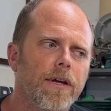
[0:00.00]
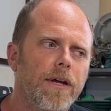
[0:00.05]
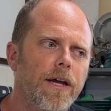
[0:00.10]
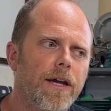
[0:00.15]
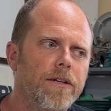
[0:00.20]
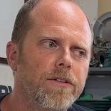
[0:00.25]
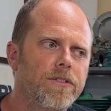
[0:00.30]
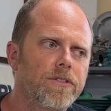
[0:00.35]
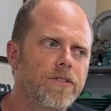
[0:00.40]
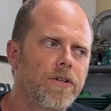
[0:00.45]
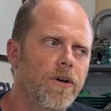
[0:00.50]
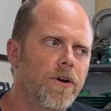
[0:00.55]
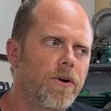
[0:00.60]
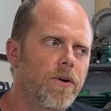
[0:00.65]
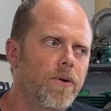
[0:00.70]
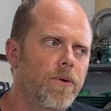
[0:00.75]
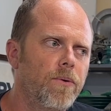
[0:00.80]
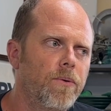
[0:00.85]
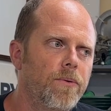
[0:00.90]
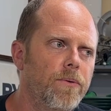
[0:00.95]
And
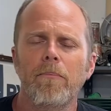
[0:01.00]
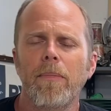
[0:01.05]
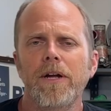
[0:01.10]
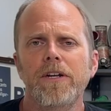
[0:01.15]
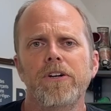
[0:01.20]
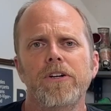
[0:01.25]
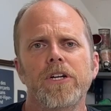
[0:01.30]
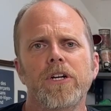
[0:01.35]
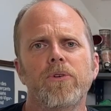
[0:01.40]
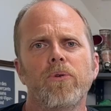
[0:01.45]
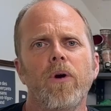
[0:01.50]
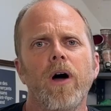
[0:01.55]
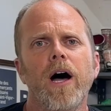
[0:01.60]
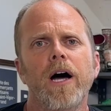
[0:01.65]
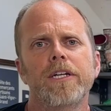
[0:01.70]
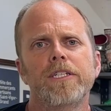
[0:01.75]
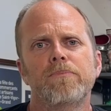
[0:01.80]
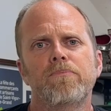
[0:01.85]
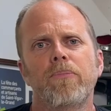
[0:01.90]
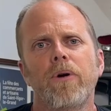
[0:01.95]
so My Dirty
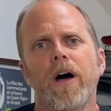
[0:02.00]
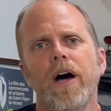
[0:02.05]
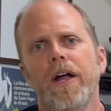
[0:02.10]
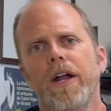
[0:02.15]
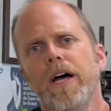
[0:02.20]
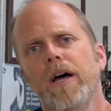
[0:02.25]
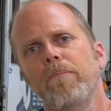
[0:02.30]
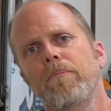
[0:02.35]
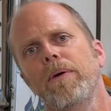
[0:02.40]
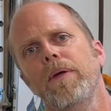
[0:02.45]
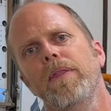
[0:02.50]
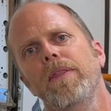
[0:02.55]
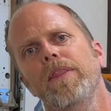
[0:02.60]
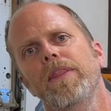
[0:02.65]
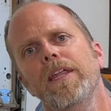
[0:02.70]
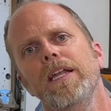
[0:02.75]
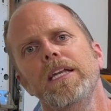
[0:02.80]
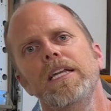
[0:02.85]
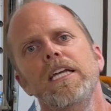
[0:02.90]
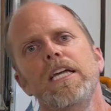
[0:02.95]
Garage brought up
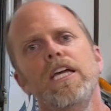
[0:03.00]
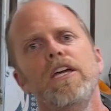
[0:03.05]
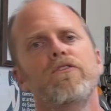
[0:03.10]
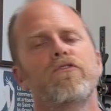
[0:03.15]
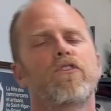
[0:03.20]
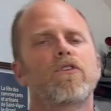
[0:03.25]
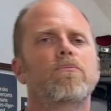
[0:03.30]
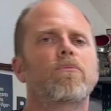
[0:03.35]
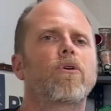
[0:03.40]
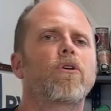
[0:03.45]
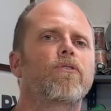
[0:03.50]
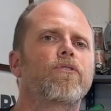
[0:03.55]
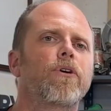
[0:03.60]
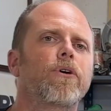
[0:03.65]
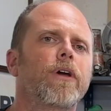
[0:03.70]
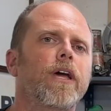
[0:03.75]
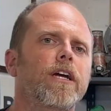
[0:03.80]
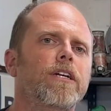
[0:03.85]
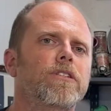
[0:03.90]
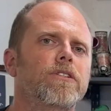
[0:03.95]
the need for more
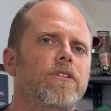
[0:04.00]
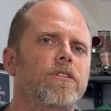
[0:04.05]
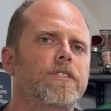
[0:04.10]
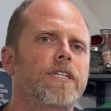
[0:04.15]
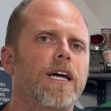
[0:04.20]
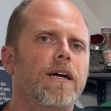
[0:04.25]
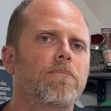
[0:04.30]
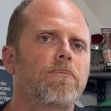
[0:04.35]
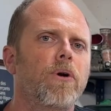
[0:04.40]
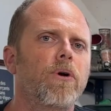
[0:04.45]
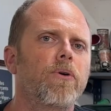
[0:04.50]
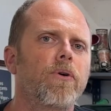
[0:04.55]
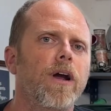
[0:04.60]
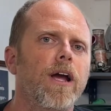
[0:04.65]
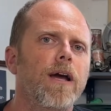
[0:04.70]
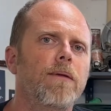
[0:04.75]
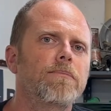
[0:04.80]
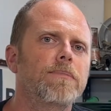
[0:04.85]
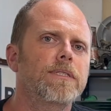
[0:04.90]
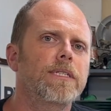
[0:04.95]
vocational tech
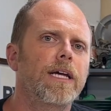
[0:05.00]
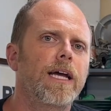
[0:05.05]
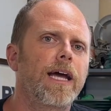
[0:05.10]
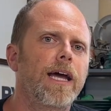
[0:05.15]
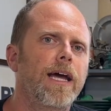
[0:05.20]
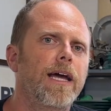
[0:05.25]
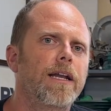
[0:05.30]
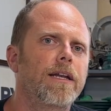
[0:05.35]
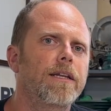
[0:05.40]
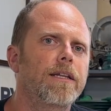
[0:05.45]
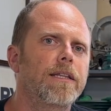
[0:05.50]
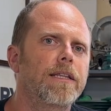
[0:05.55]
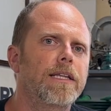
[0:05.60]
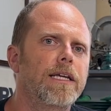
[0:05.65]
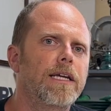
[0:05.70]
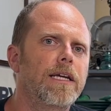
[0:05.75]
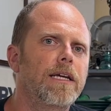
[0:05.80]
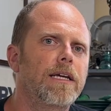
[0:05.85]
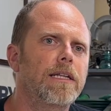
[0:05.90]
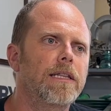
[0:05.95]
programs and
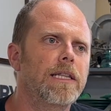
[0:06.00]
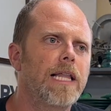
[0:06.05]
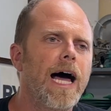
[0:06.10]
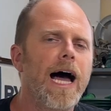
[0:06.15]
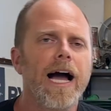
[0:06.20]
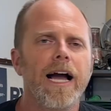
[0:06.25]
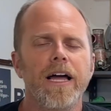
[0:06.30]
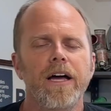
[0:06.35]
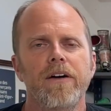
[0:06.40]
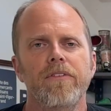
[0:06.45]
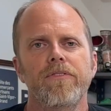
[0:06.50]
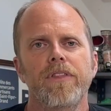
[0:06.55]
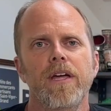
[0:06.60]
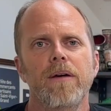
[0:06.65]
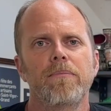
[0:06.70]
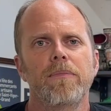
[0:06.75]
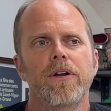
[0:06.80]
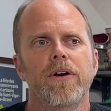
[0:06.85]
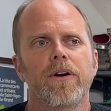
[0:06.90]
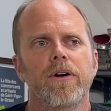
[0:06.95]
the lack of
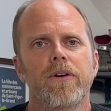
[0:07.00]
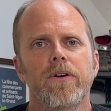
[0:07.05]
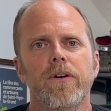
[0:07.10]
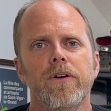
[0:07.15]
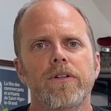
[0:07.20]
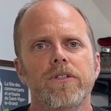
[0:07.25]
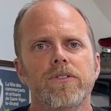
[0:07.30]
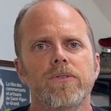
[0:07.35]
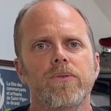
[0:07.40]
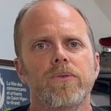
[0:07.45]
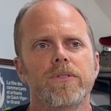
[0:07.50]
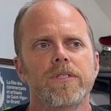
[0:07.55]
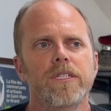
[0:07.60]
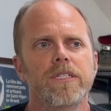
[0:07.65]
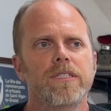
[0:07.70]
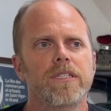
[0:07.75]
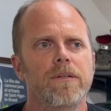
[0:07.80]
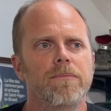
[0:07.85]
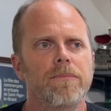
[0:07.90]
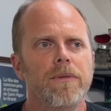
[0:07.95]
them in our current school
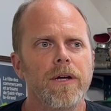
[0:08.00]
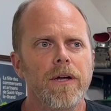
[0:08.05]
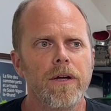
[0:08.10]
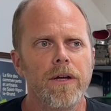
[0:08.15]
system.